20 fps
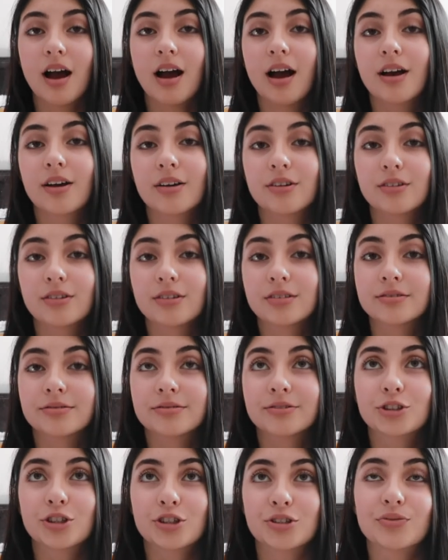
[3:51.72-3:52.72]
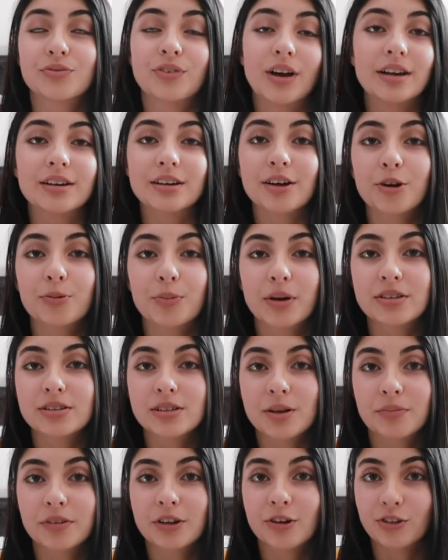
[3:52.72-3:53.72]
I'll just find out about
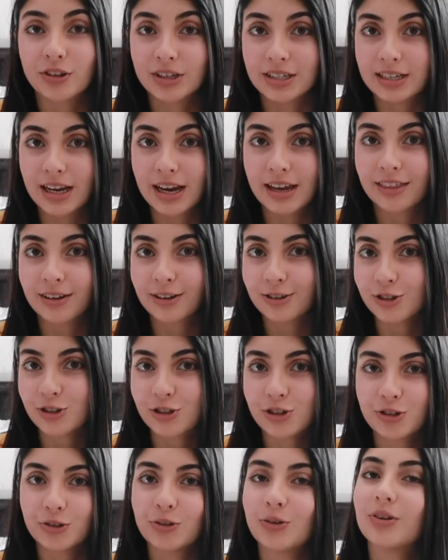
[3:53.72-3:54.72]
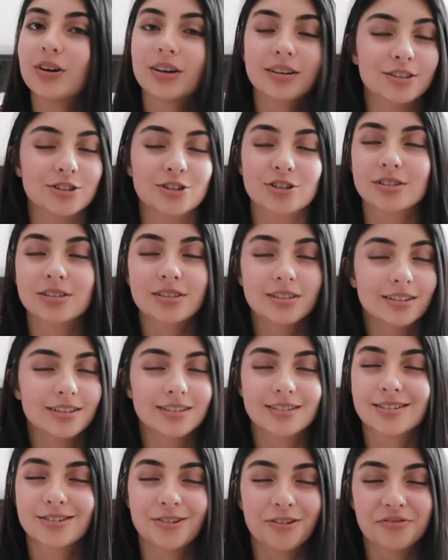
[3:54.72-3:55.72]
something on the day that it's due and it's just
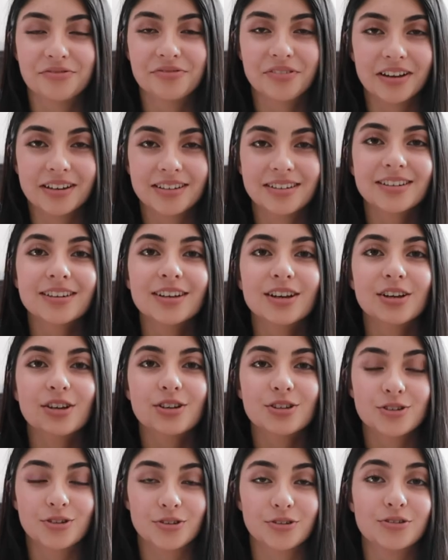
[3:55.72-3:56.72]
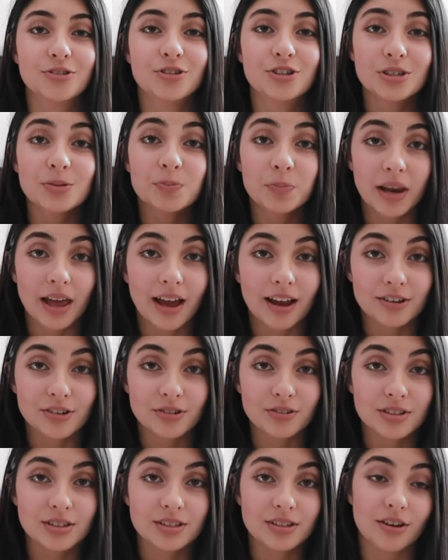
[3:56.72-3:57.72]
it's not fun so just plan
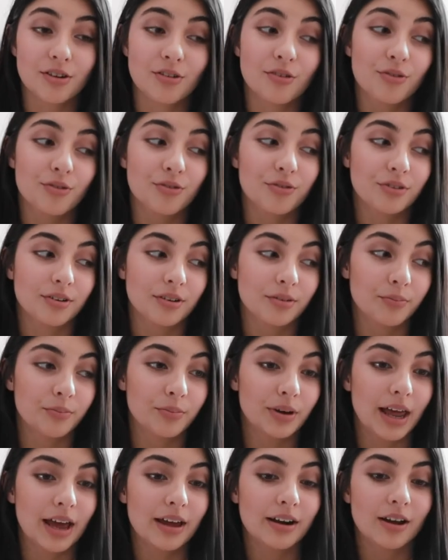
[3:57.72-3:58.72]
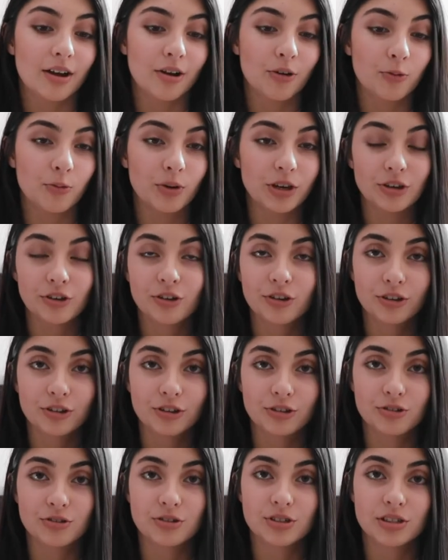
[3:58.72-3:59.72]
your stuff plan out when you're
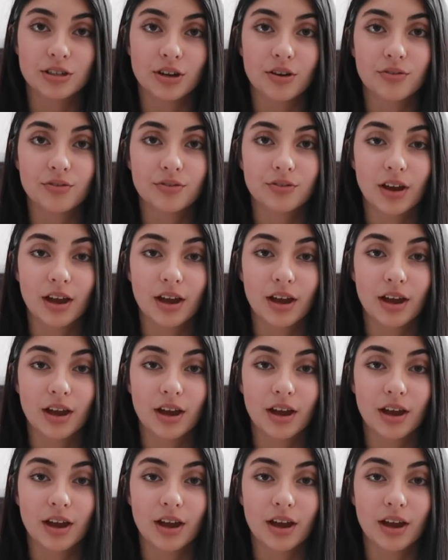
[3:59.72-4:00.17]
gonna do stuff